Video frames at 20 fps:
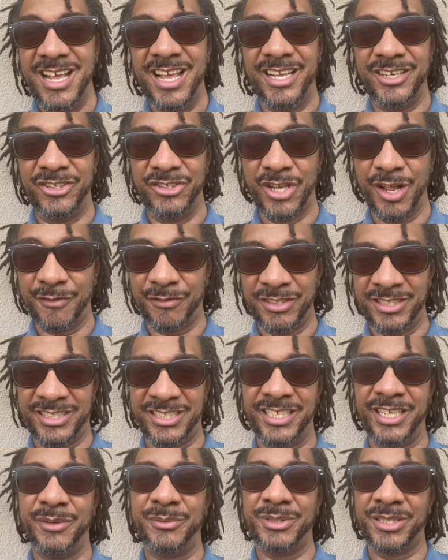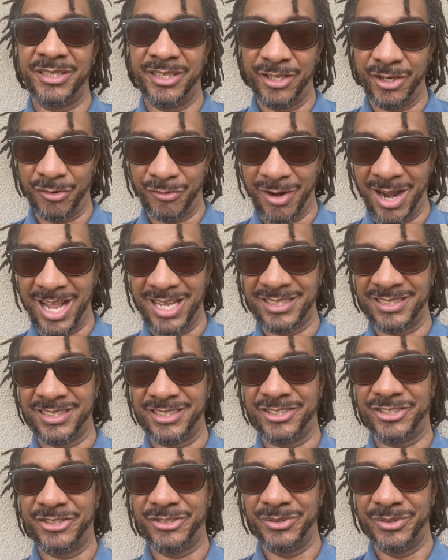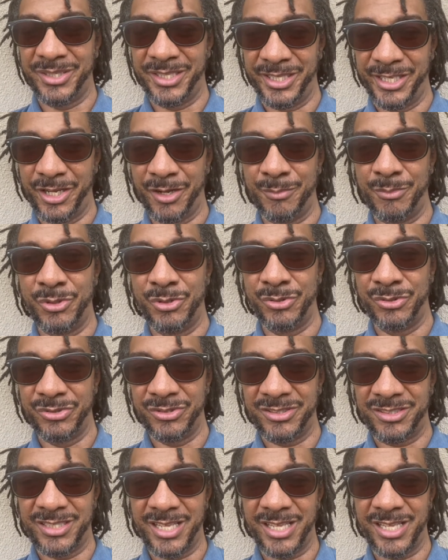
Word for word: and you definitely see it with the Leo risings too and the Leo moons.